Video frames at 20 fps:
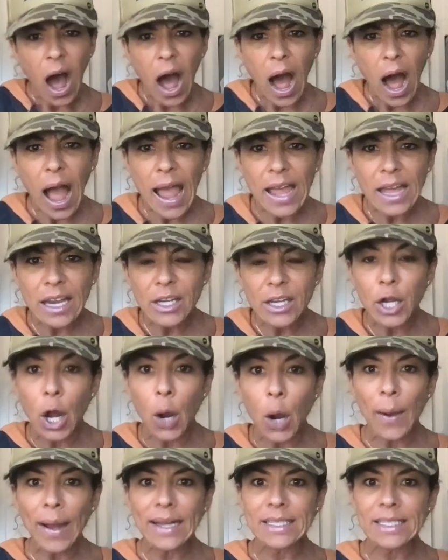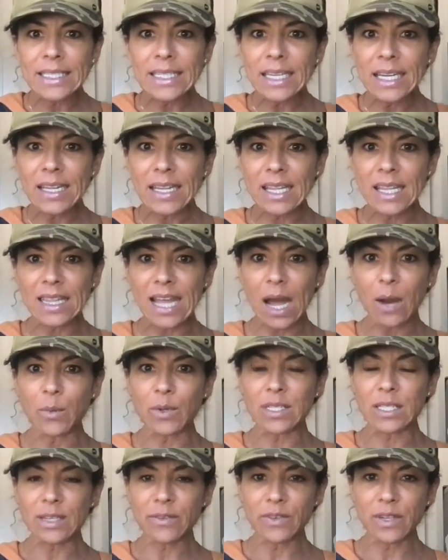I had no idea that that
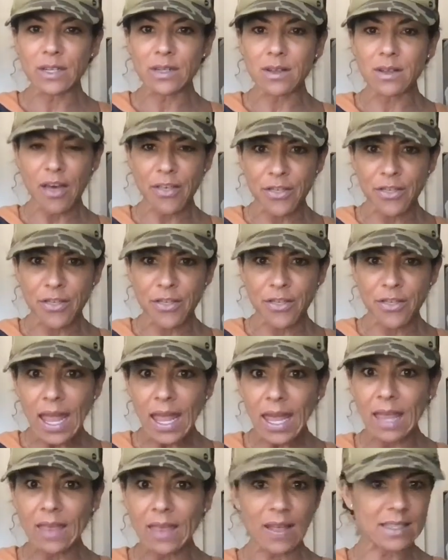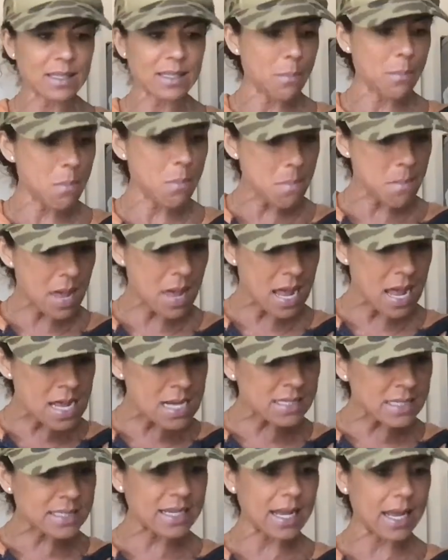was even a thing. That's
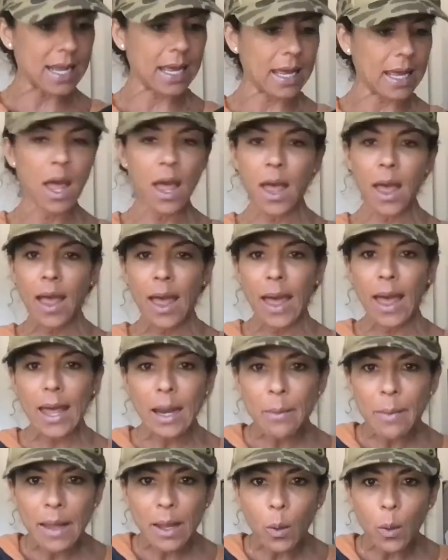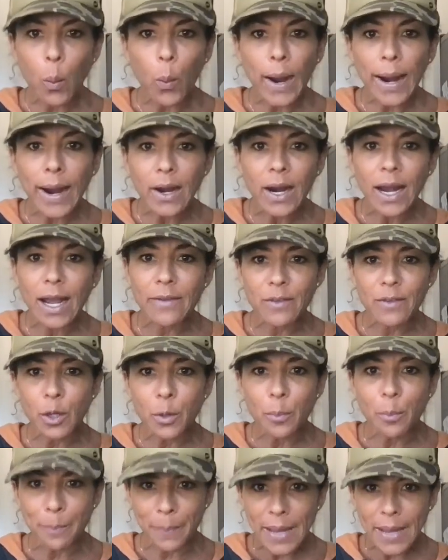amazing. And I'm like, where have you
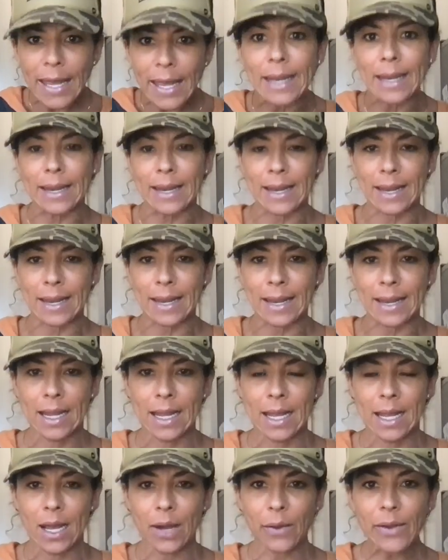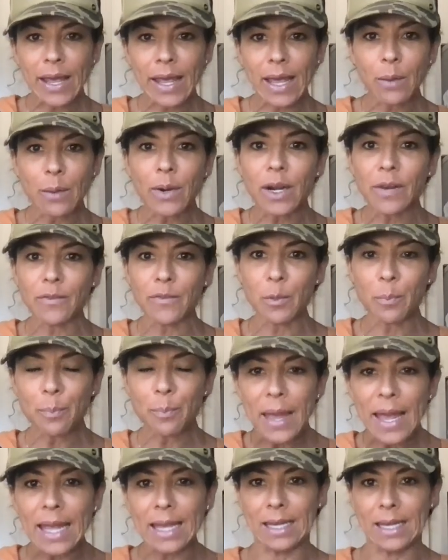been? Okay, where have you
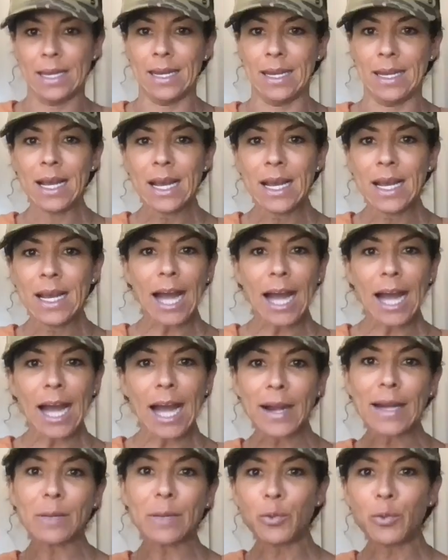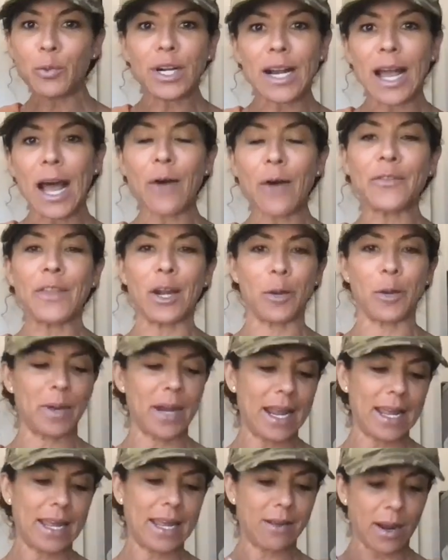been? I try to put it out there, but
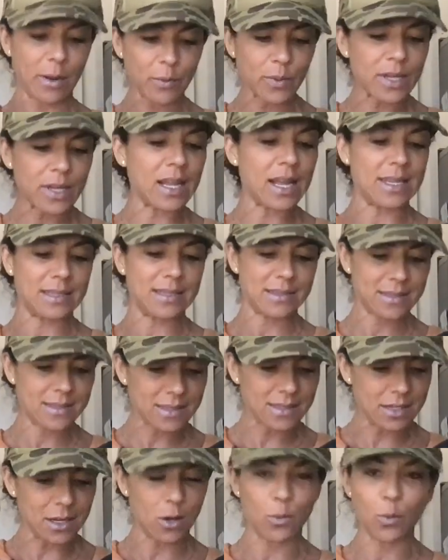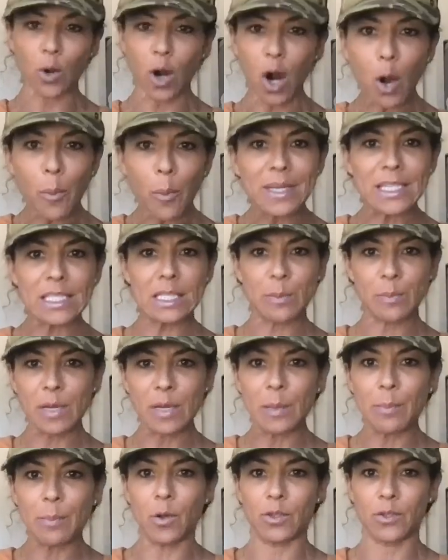I realize, you know, we're all busy
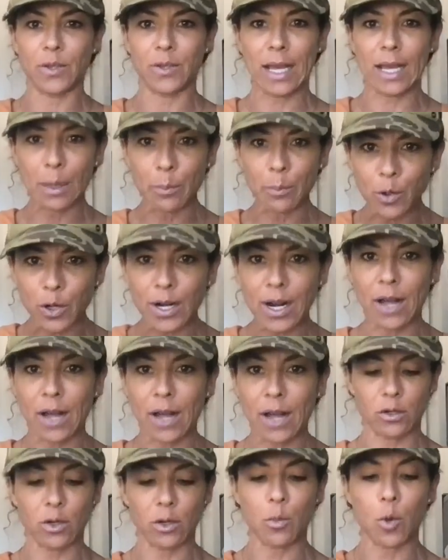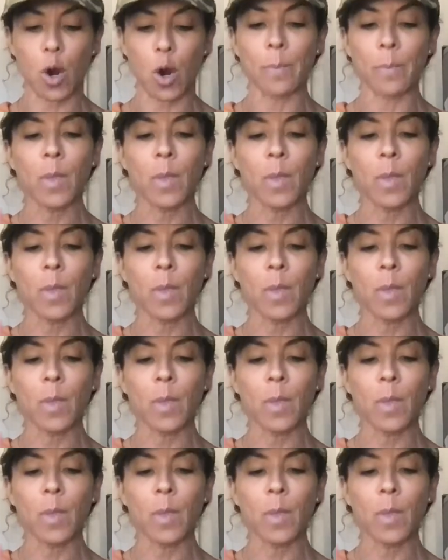people, so I got to put it out there a little more.